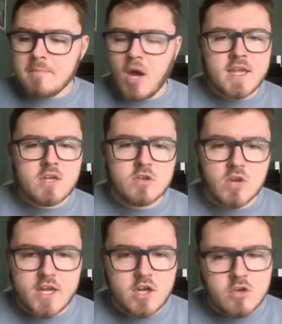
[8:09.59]
But I could
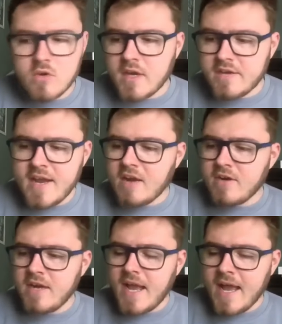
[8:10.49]
do like gluten and
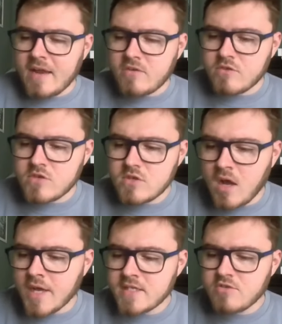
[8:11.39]
dairy and
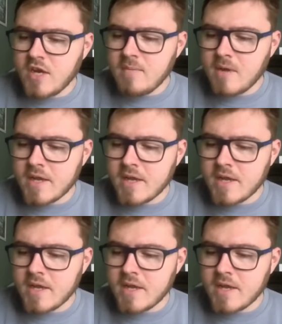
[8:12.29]
ice cream.